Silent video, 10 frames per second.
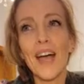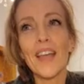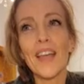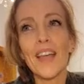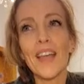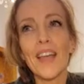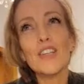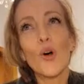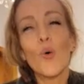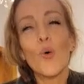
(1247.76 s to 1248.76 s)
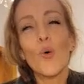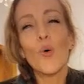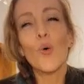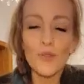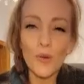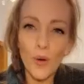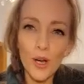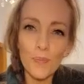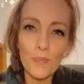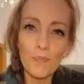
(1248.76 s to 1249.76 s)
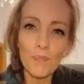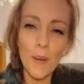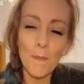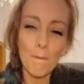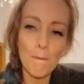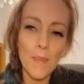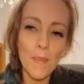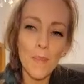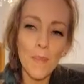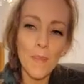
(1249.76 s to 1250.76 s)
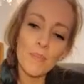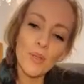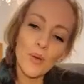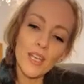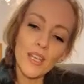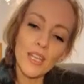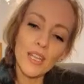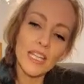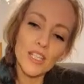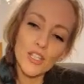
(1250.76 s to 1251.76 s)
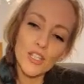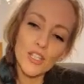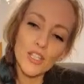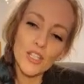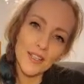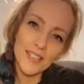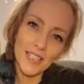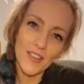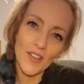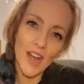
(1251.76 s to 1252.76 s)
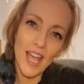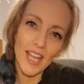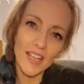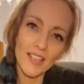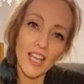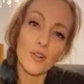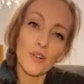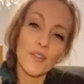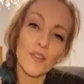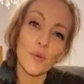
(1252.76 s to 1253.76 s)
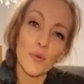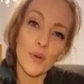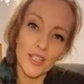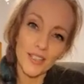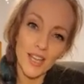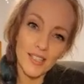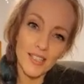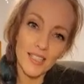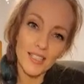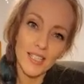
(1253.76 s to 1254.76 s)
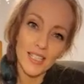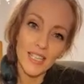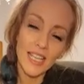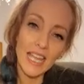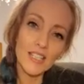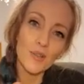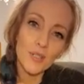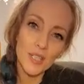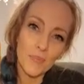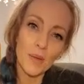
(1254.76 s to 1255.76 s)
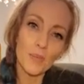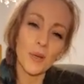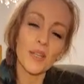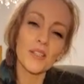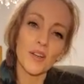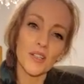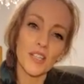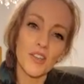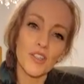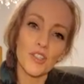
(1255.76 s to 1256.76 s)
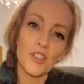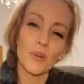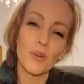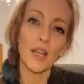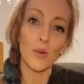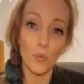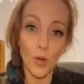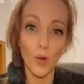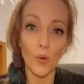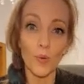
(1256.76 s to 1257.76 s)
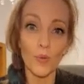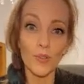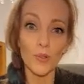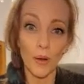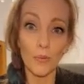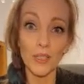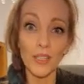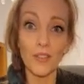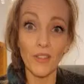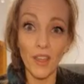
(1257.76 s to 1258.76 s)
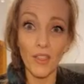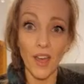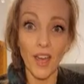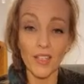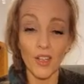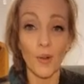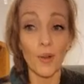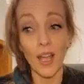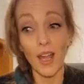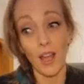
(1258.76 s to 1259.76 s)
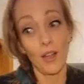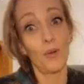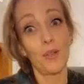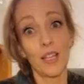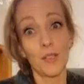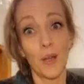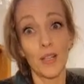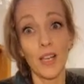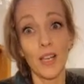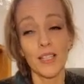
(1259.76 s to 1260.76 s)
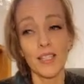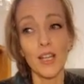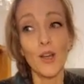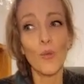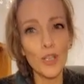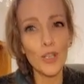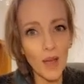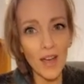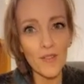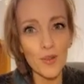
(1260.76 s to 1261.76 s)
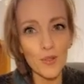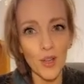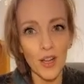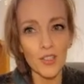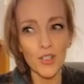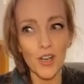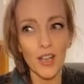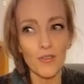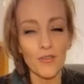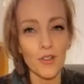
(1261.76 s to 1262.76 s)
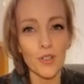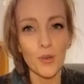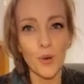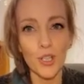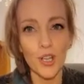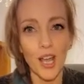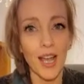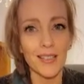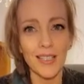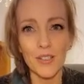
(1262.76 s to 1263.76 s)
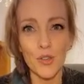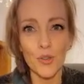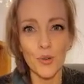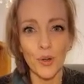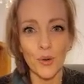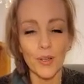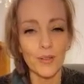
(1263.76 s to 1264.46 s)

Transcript: not that they don't want to do the work, but maybe when it's so constant in their head, they don't even realize it until something brings their attention to it. Like, whoa, do I really think that? You know, and I always ask my clients, when you have those thoughts in your head, first question to ask, is it true?